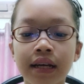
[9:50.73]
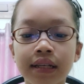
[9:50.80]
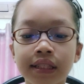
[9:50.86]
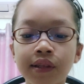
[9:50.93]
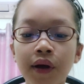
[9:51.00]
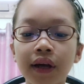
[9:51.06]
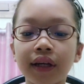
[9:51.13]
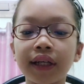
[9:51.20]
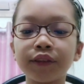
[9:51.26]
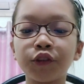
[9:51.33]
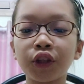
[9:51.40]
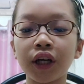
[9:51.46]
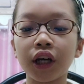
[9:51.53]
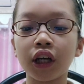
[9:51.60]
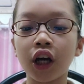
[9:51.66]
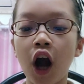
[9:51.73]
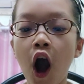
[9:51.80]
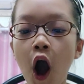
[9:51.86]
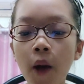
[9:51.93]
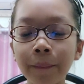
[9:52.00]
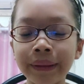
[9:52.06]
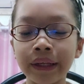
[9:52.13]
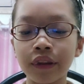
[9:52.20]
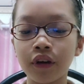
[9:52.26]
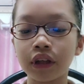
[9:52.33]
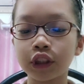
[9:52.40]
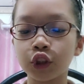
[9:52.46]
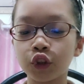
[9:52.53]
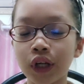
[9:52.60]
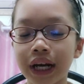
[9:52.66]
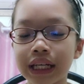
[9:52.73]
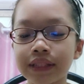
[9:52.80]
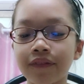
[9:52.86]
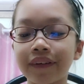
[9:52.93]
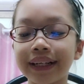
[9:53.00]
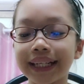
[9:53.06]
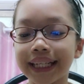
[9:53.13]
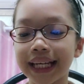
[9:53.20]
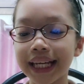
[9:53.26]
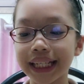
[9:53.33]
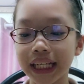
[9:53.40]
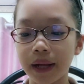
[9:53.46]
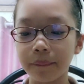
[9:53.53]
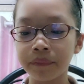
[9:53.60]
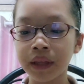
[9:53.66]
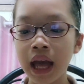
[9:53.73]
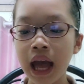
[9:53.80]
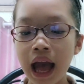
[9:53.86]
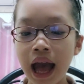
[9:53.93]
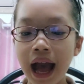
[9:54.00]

so I could try to copy their tricks for Gideon.